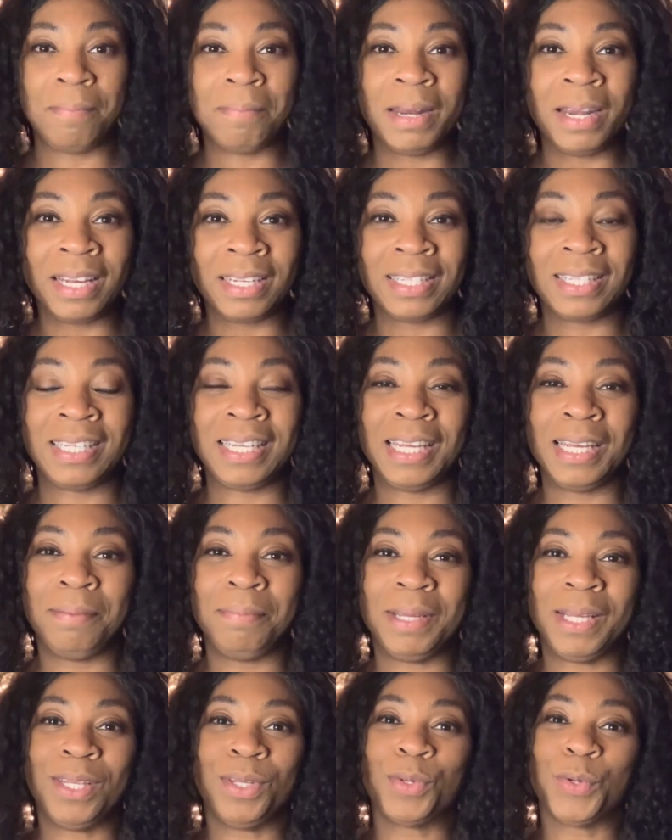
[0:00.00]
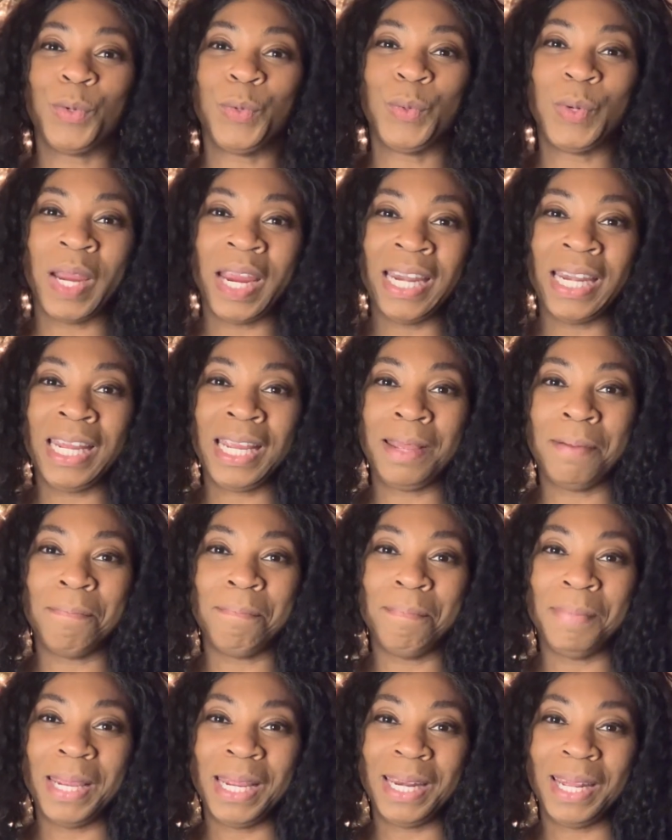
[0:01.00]
My next tip is creating
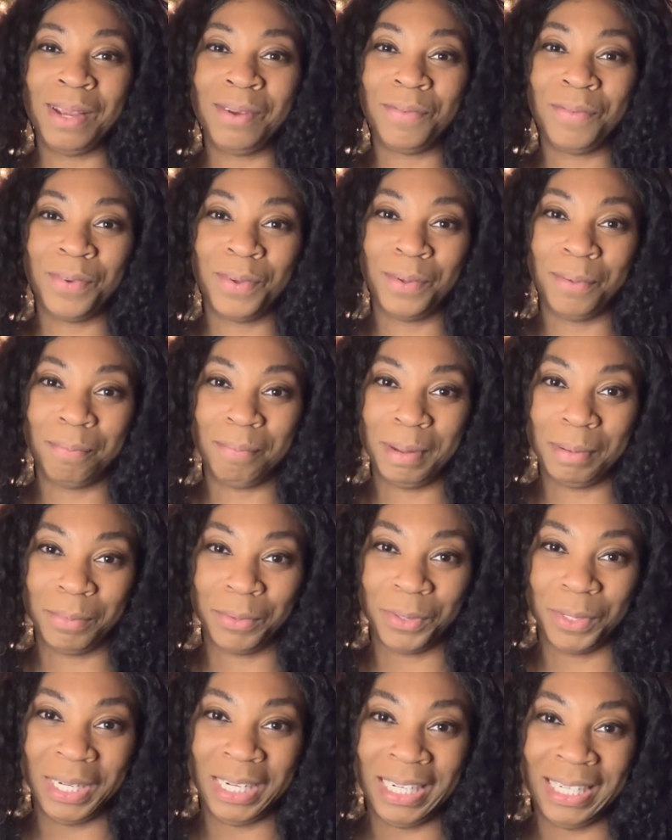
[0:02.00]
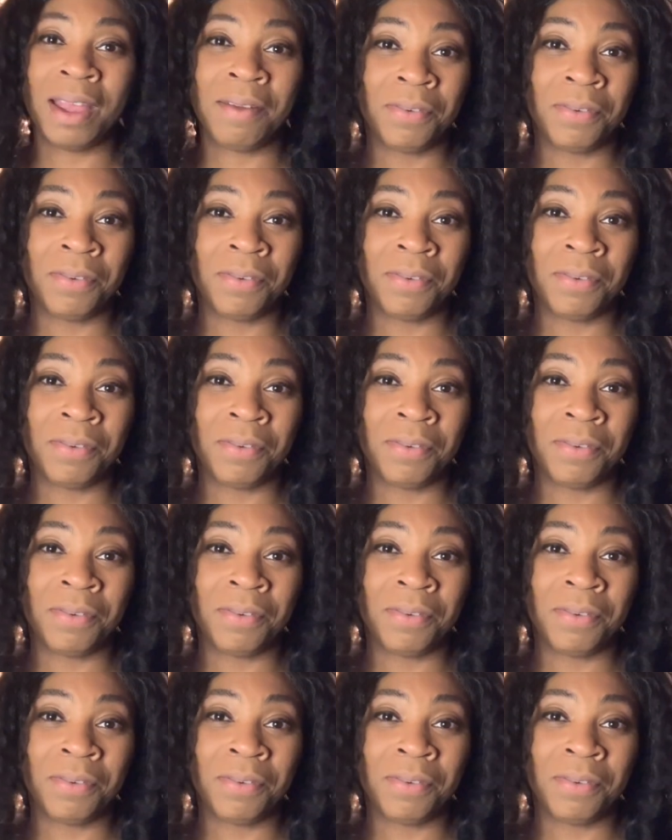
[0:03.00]
meaningful memories.